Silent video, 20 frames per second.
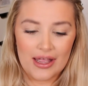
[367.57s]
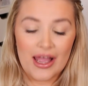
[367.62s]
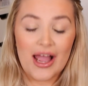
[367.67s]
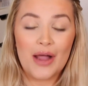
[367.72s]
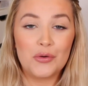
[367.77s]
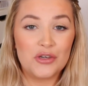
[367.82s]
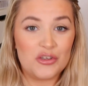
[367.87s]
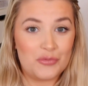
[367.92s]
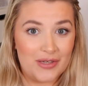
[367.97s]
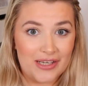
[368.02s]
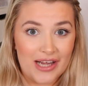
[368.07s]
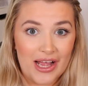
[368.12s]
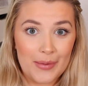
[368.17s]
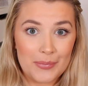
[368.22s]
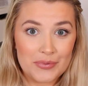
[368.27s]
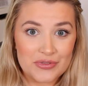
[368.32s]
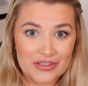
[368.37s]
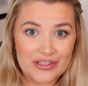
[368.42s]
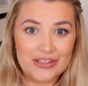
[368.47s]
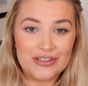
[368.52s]
I would have been
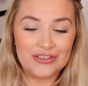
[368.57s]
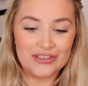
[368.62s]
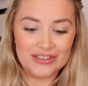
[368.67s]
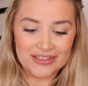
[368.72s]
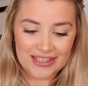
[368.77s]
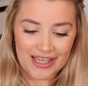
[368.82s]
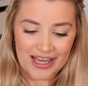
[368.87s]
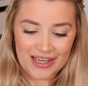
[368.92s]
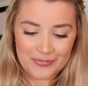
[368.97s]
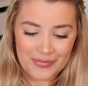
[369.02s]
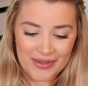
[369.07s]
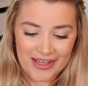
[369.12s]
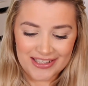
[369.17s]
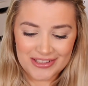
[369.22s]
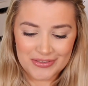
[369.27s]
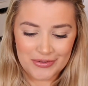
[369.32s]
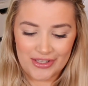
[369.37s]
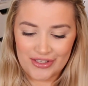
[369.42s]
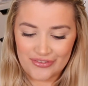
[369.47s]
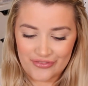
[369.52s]
absolutely good. That'd pay
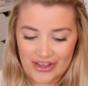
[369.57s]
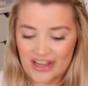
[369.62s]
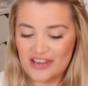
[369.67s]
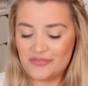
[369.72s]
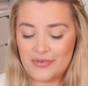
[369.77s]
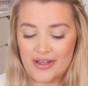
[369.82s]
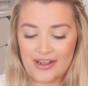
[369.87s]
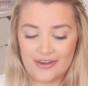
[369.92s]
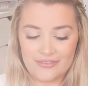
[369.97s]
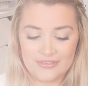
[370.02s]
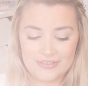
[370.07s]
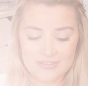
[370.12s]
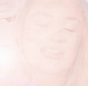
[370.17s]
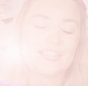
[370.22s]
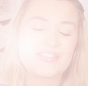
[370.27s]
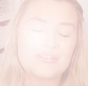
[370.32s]
£25.